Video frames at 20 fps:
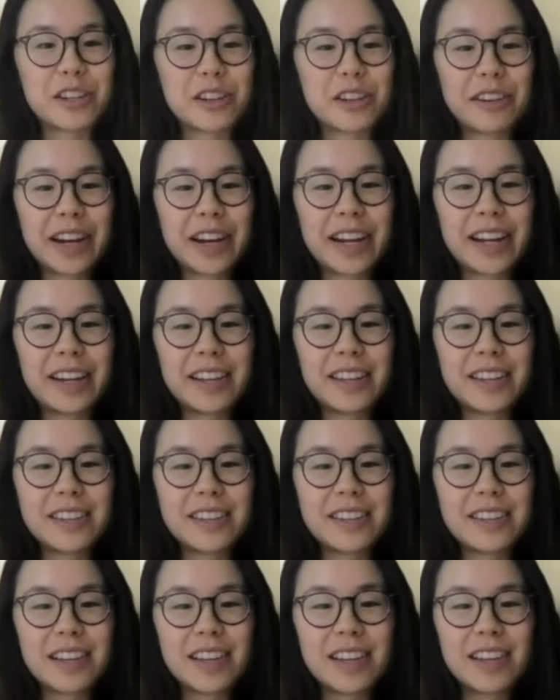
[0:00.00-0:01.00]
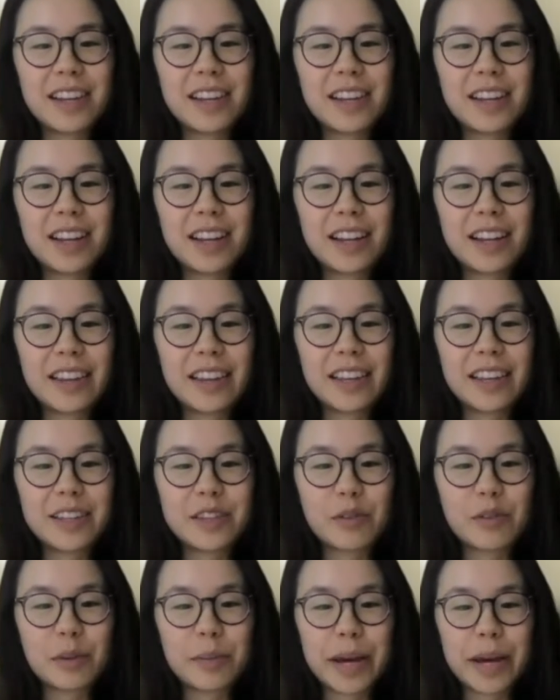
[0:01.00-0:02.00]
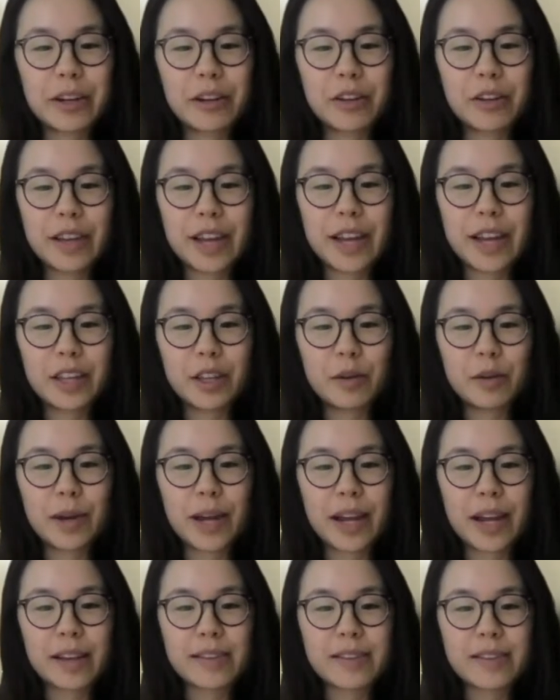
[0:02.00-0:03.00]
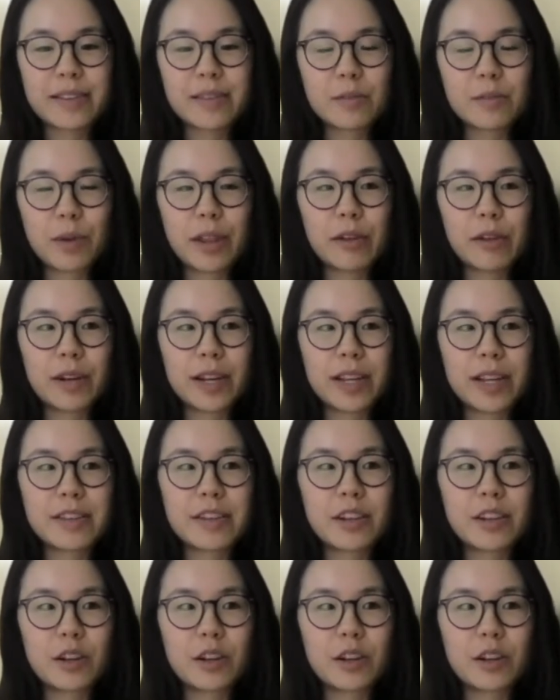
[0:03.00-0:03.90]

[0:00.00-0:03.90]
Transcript: right? And I think it's a reminder that UX, whether it's